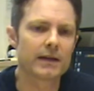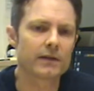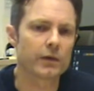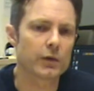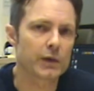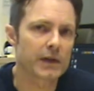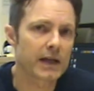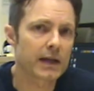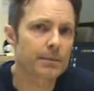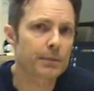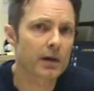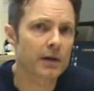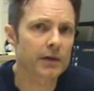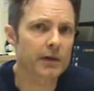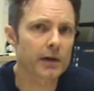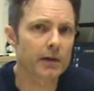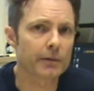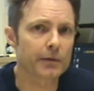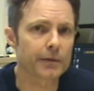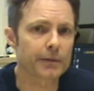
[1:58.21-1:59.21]
To keep
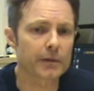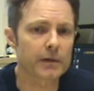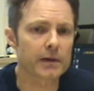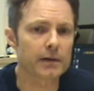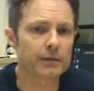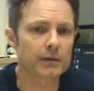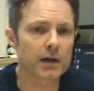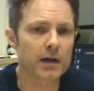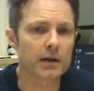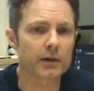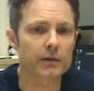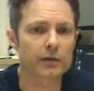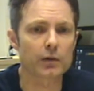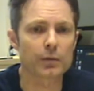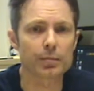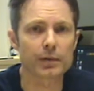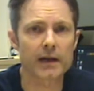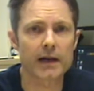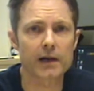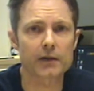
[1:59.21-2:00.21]
ourselves free of
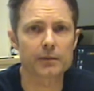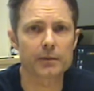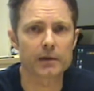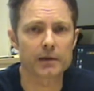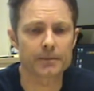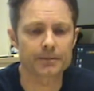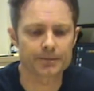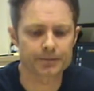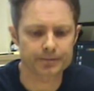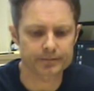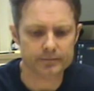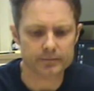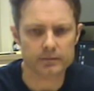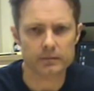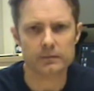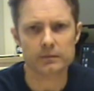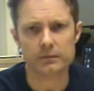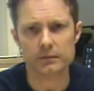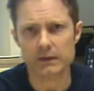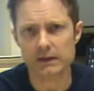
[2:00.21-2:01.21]
Toxoplasma,
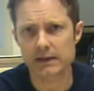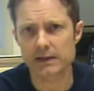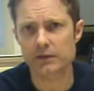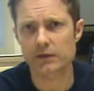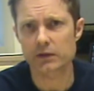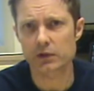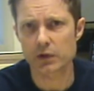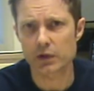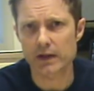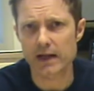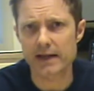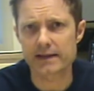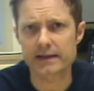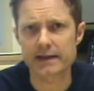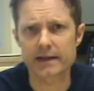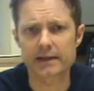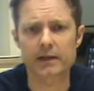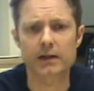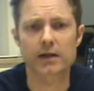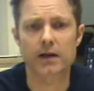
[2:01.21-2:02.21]
it's a good
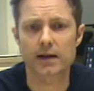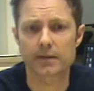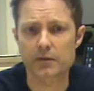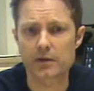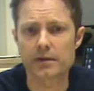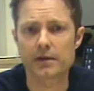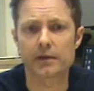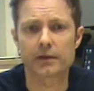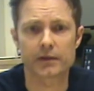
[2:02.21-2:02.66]
idea to cover the